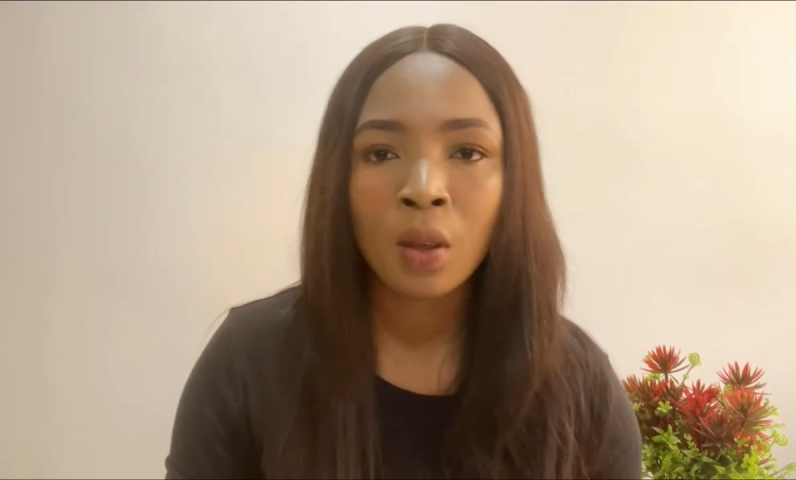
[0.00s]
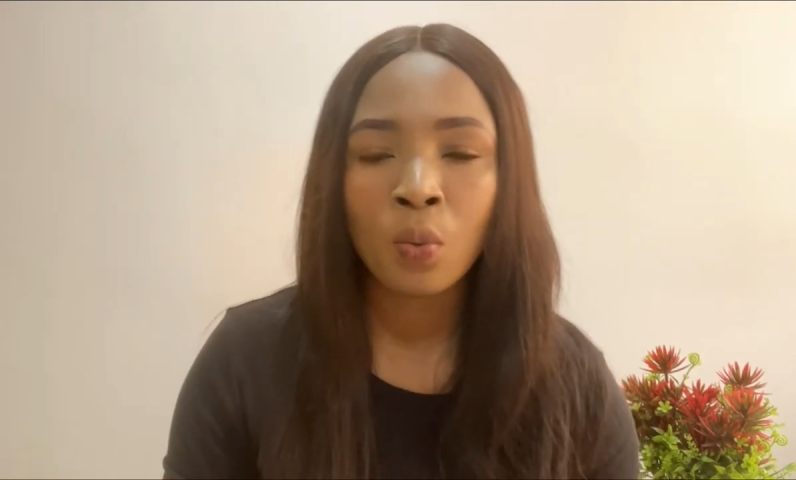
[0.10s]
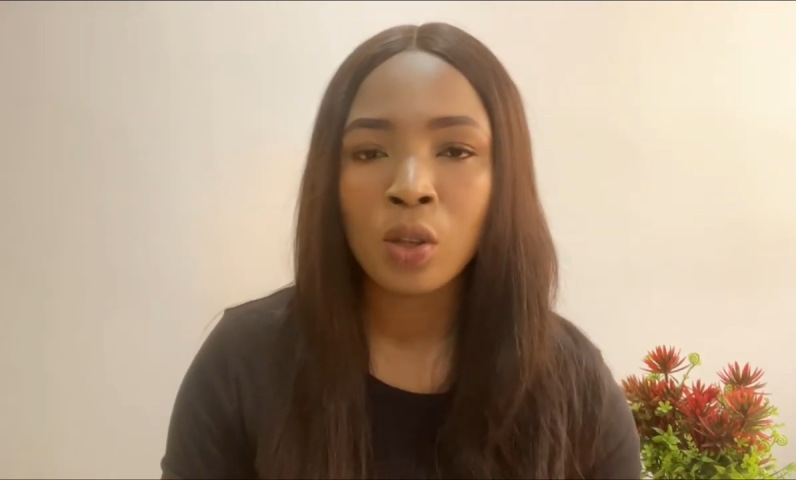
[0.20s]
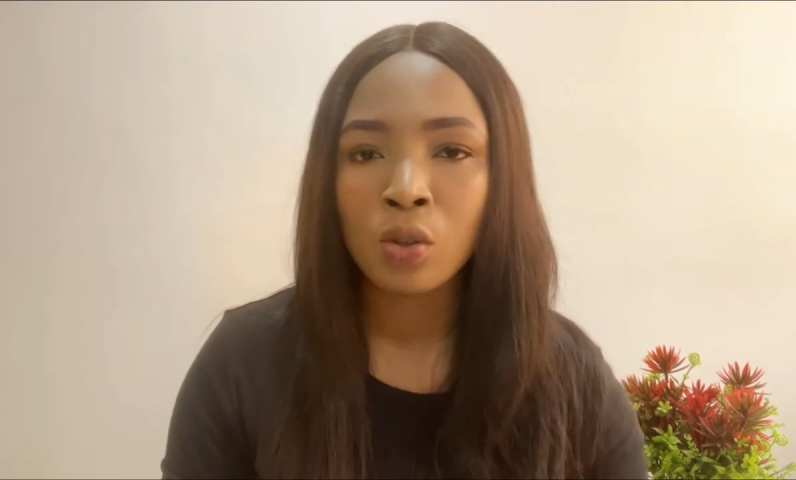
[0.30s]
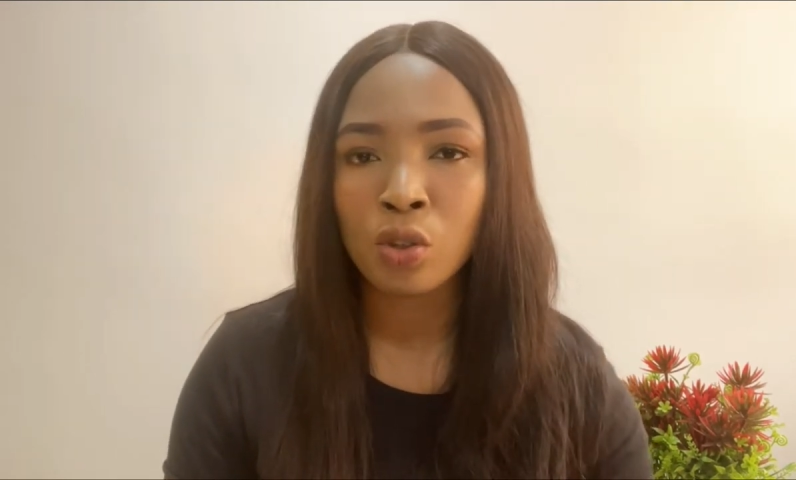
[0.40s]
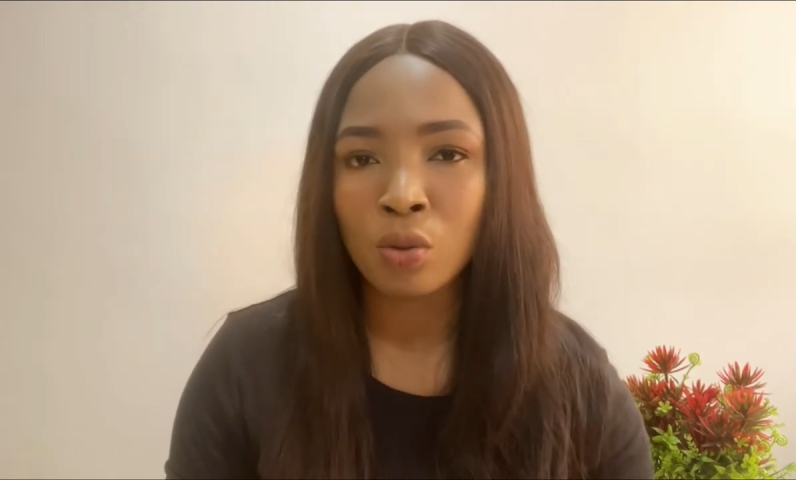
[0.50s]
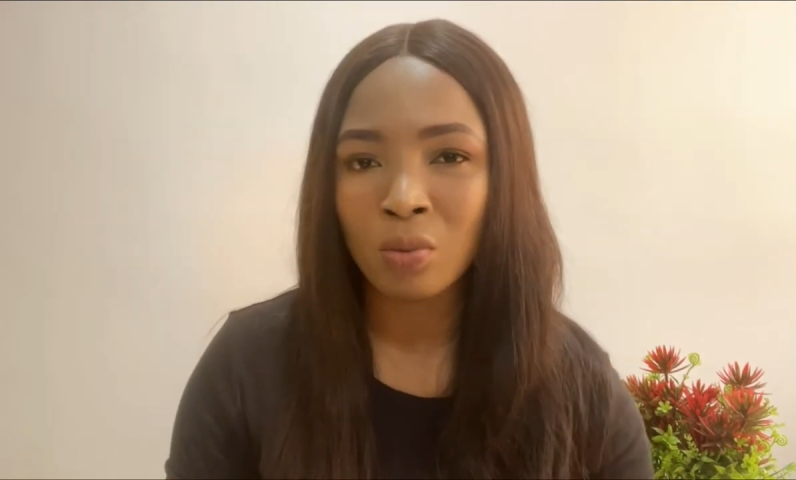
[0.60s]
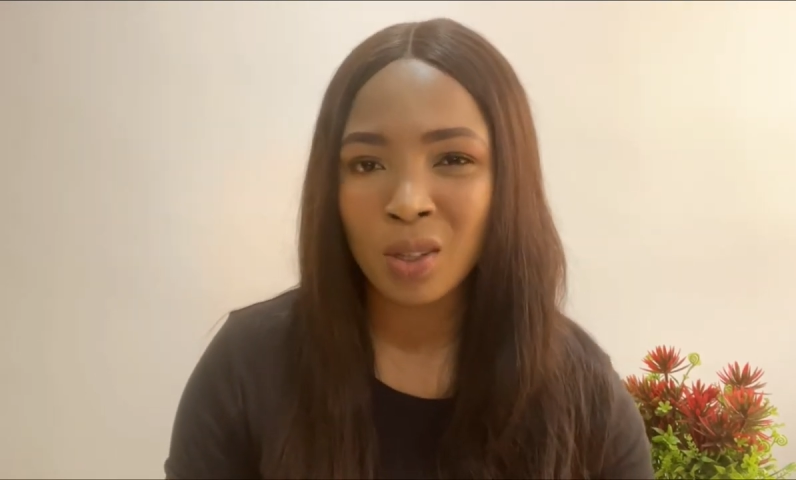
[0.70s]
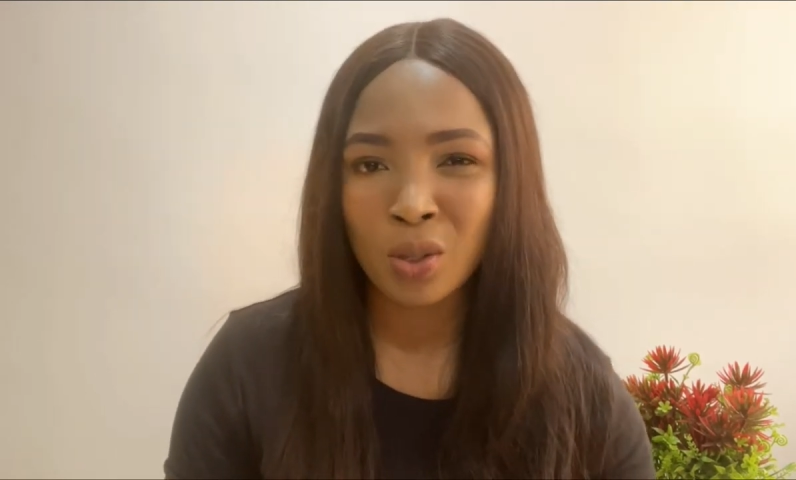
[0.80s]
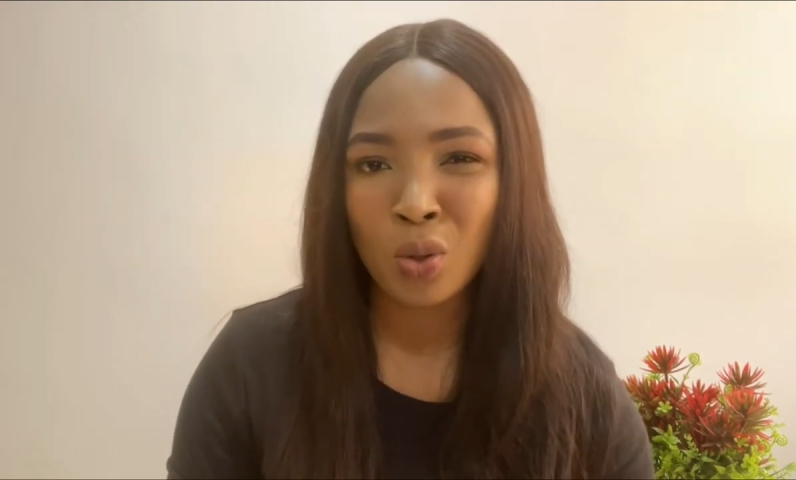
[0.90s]
where you should
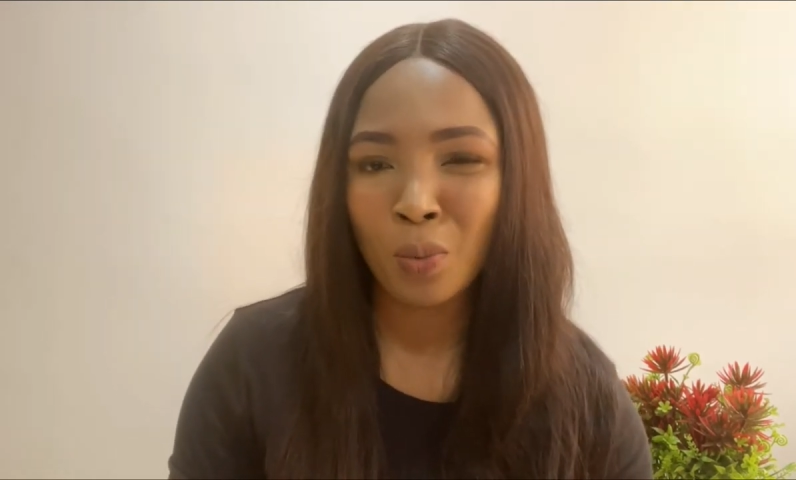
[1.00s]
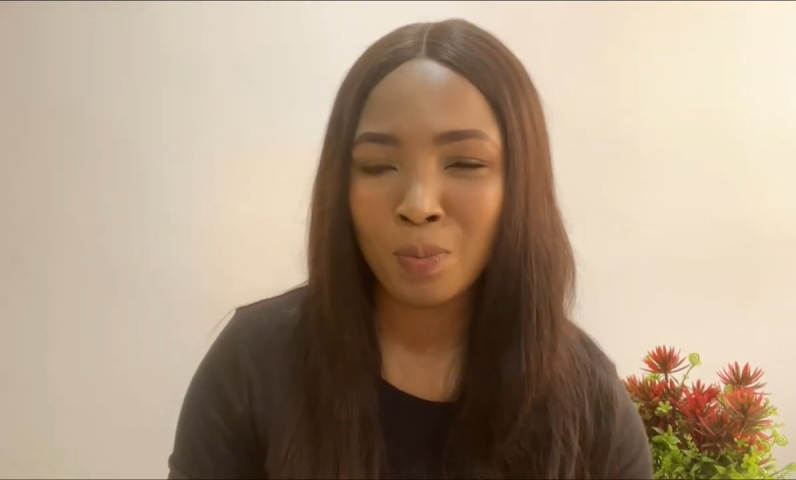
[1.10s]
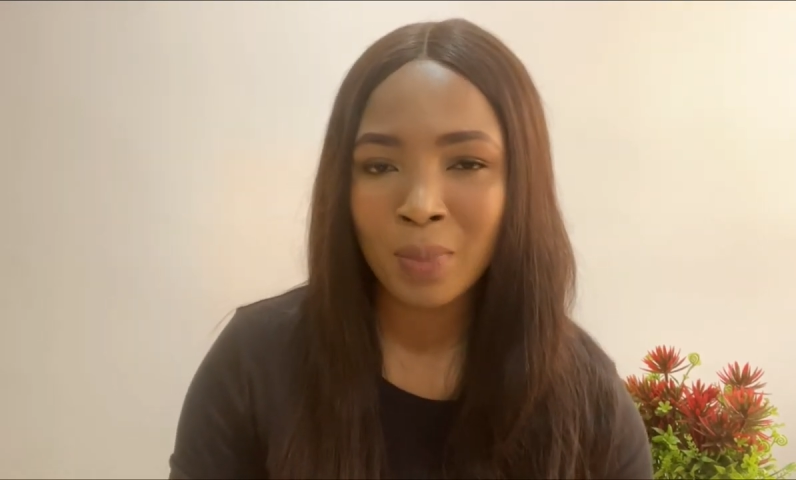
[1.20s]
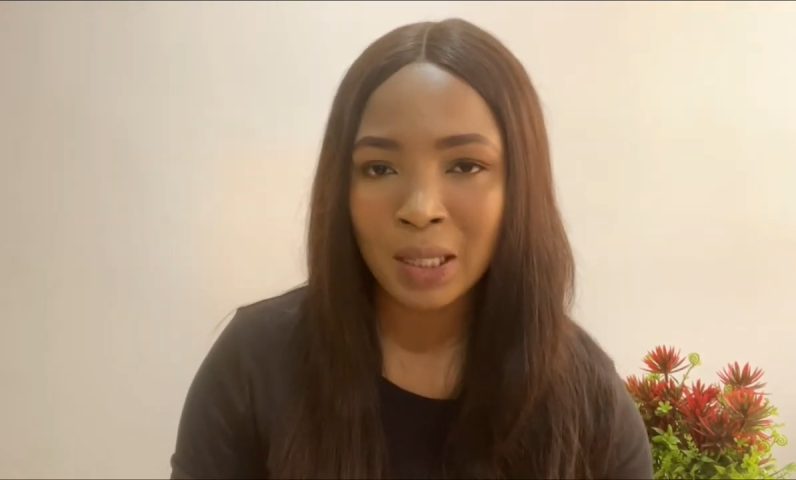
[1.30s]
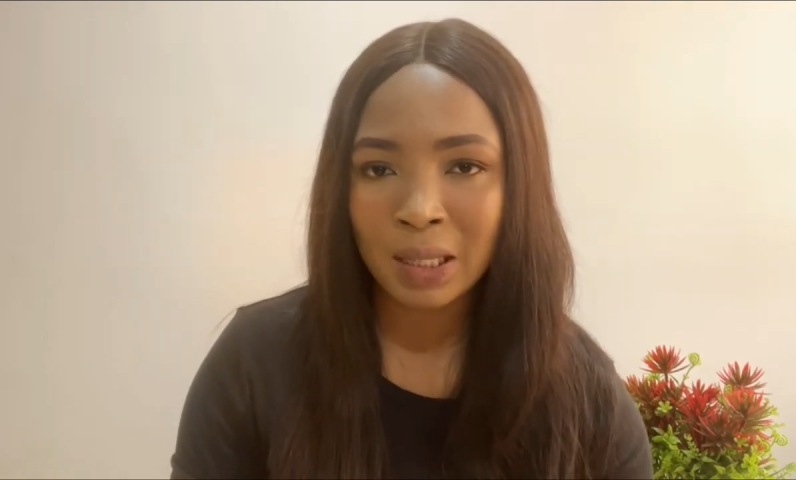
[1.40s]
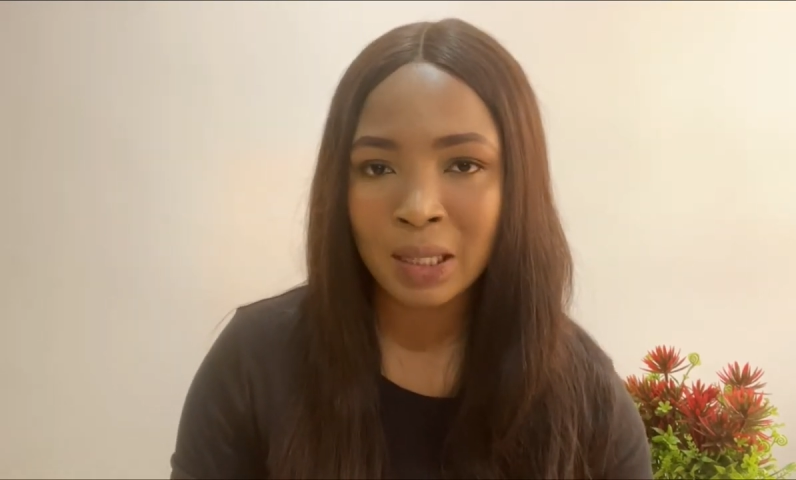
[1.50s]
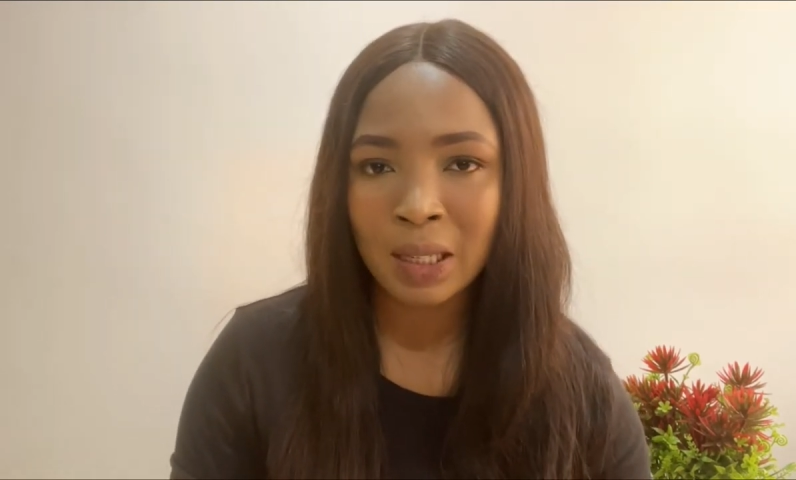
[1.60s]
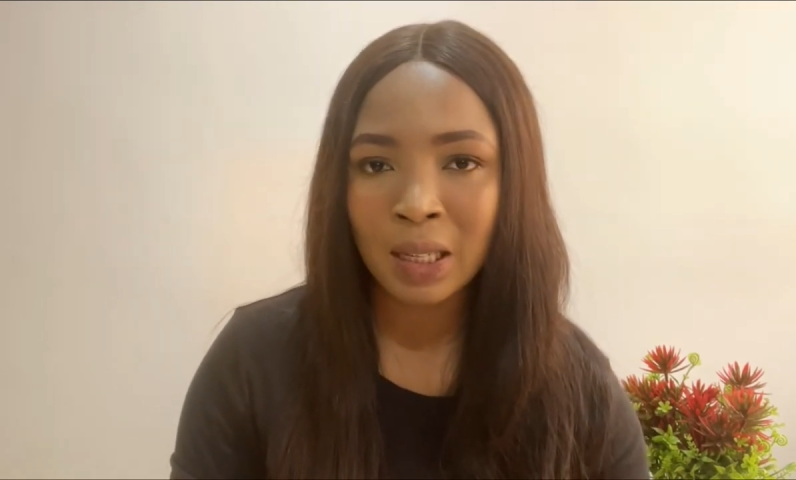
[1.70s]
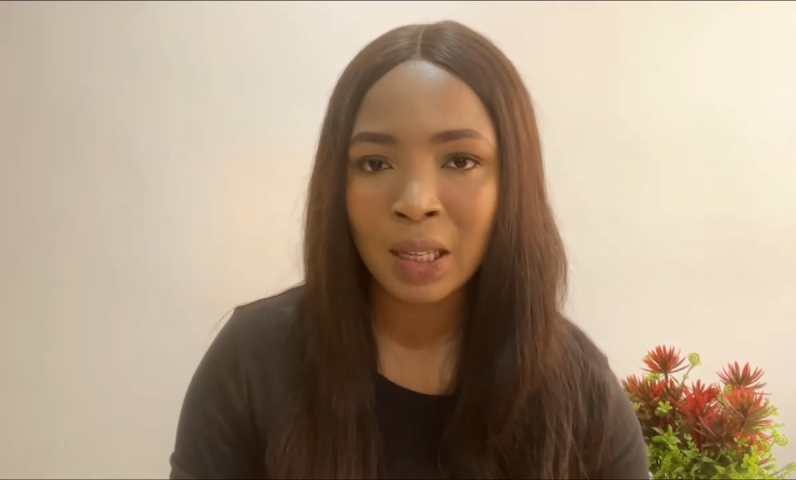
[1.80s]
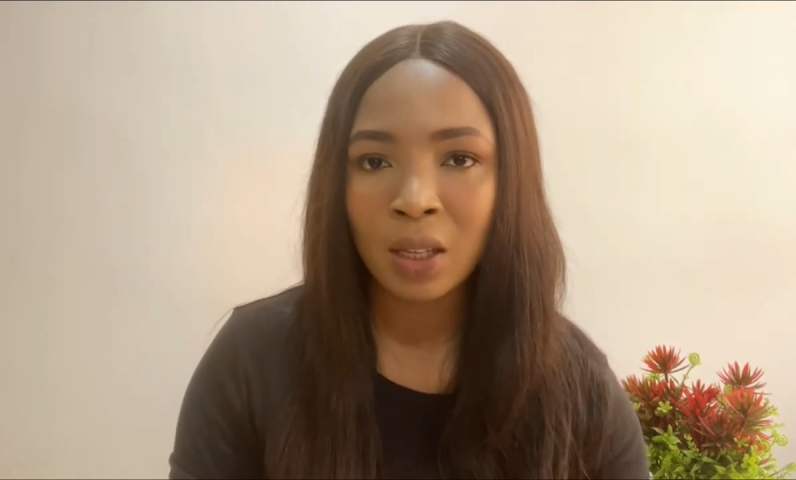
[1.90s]
resubmit.